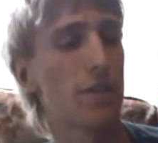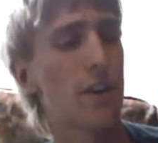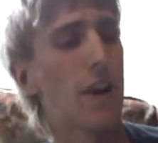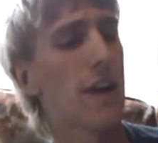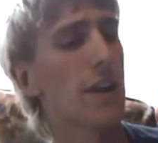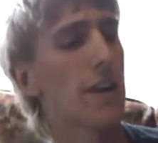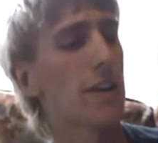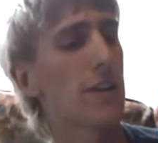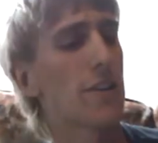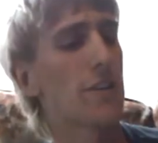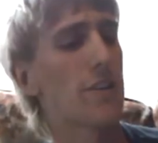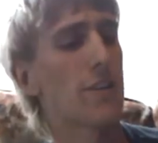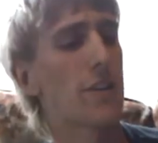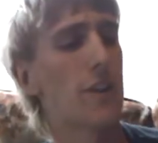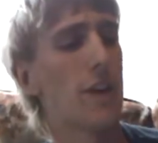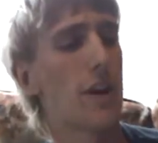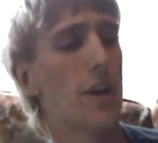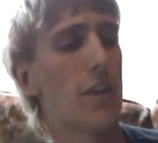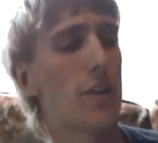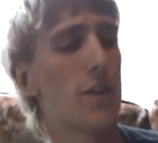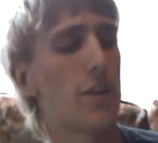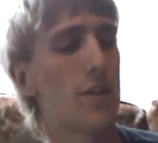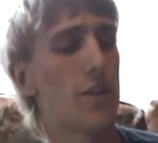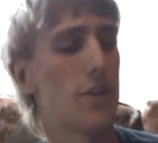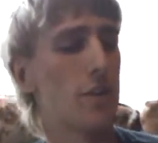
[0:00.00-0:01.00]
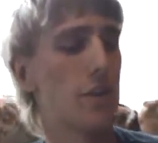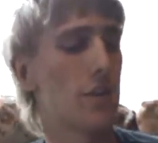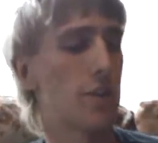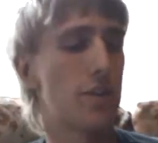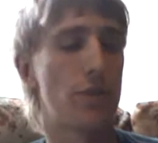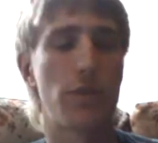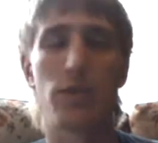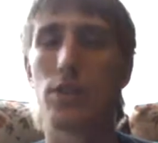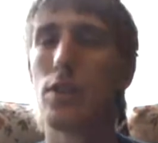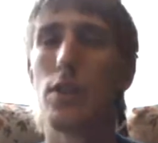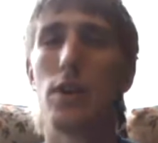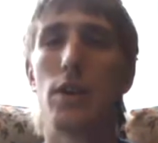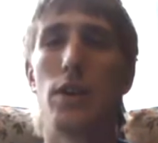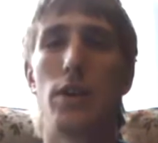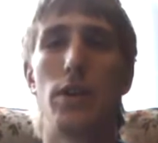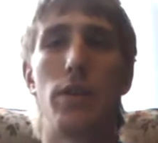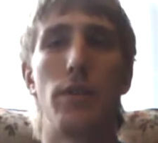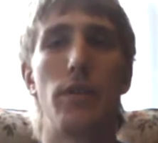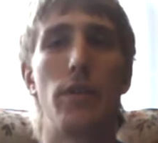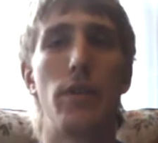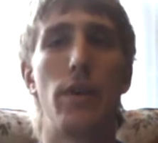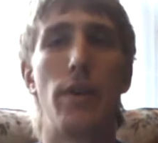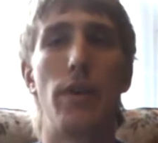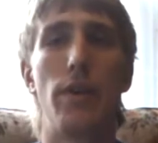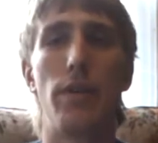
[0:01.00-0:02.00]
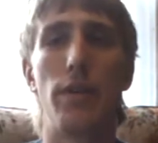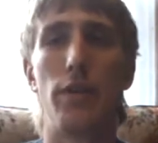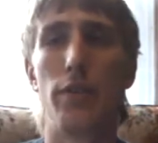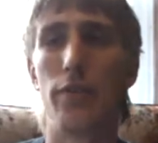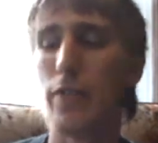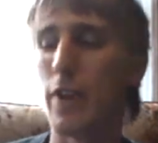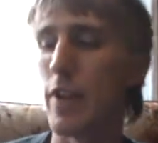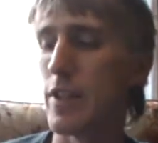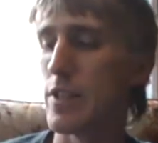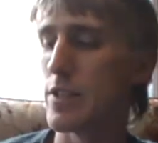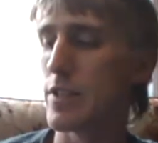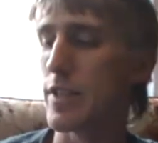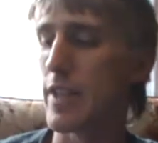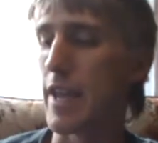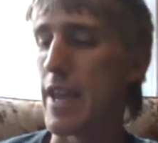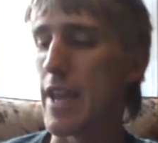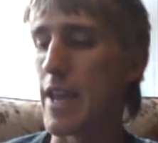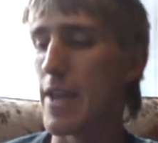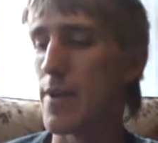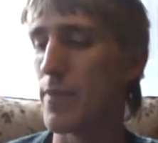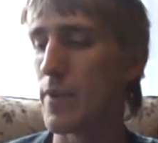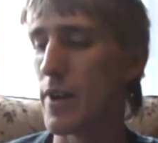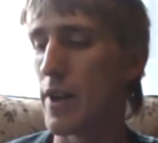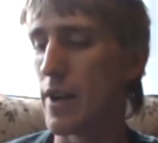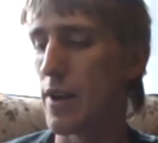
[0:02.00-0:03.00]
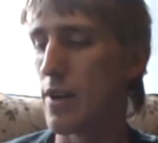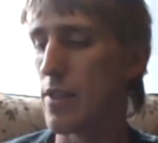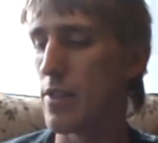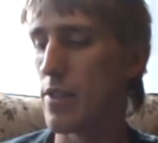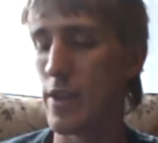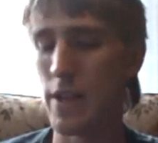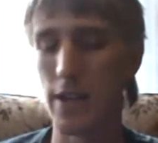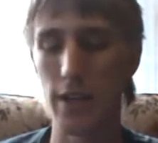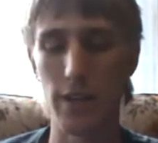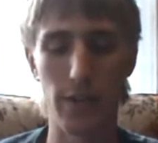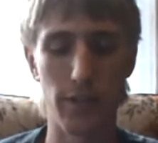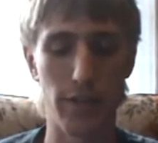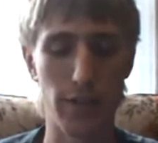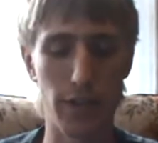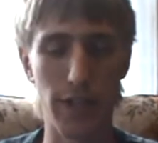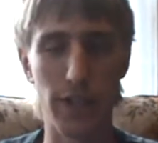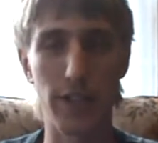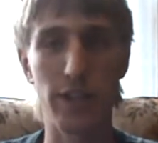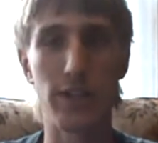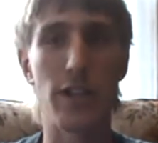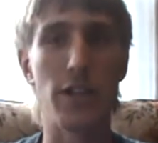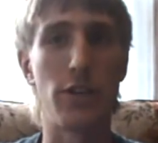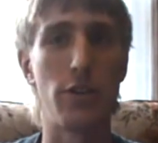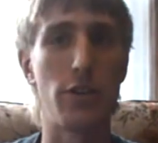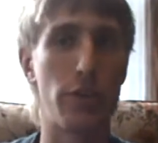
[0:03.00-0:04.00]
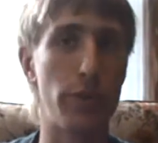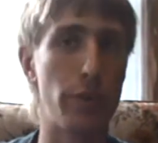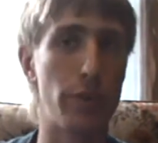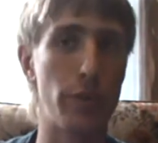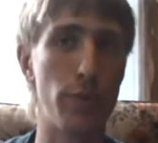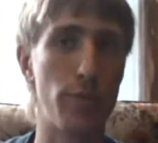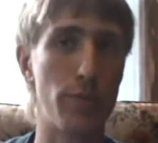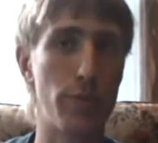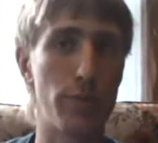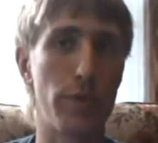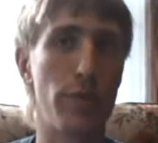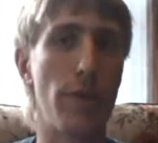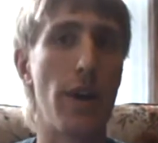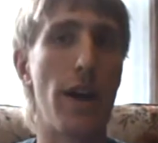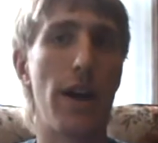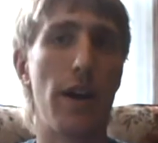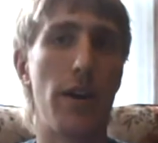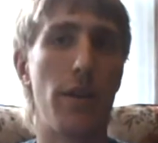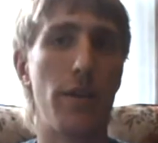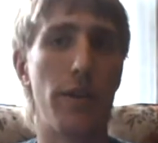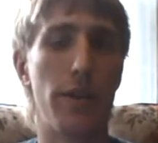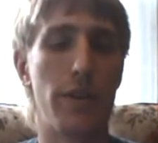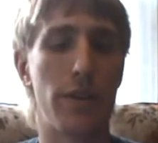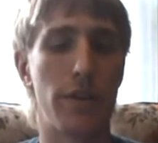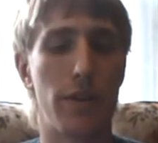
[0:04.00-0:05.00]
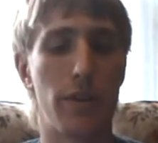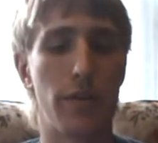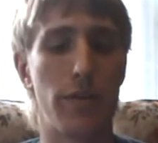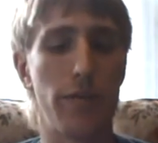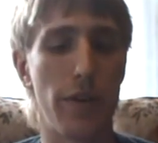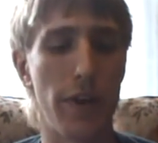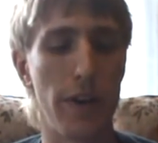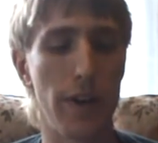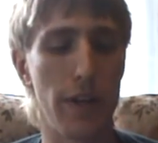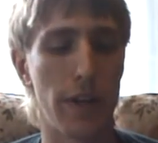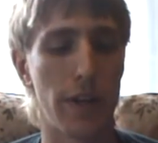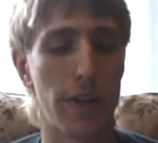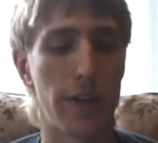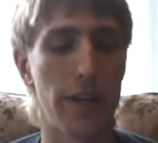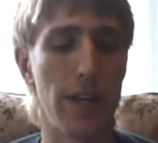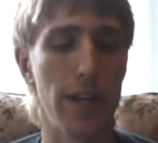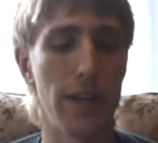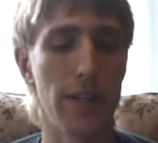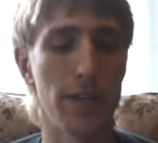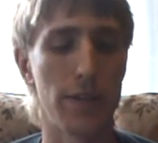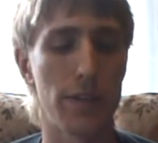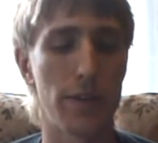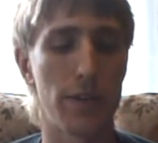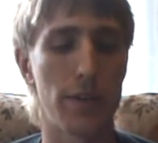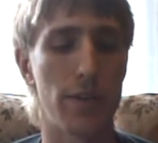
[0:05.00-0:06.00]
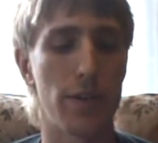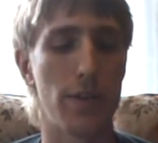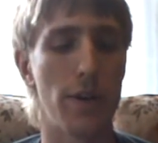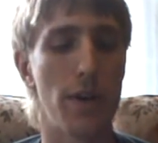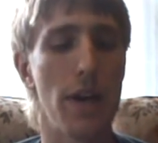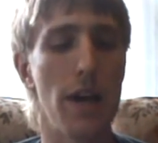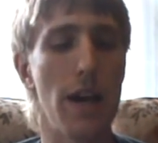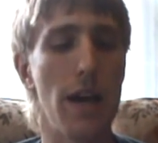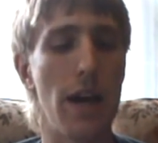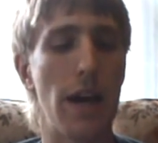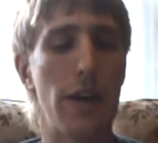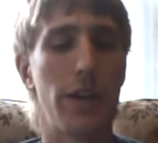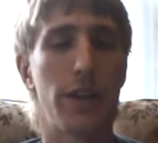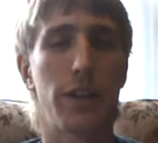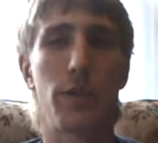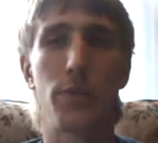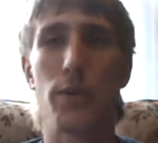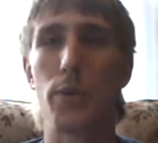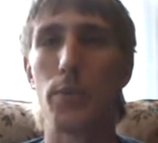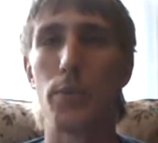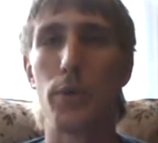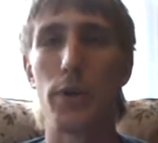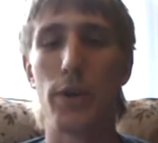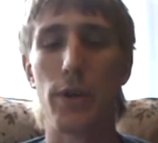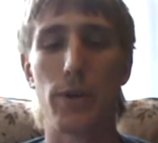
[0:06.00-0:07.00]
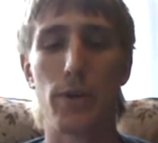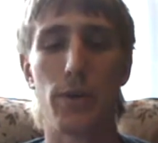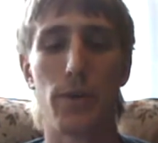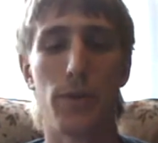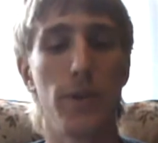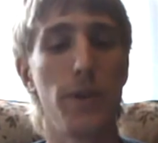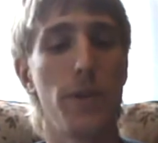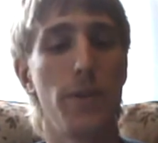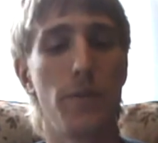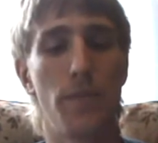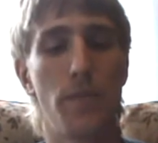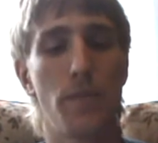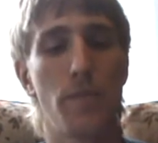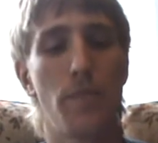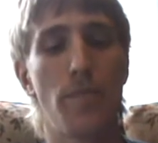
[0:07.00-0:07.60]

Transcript: I guess it's another just a defense game kind of thing. You like send your troops around and fight like that. So I think that'd be pretty cool.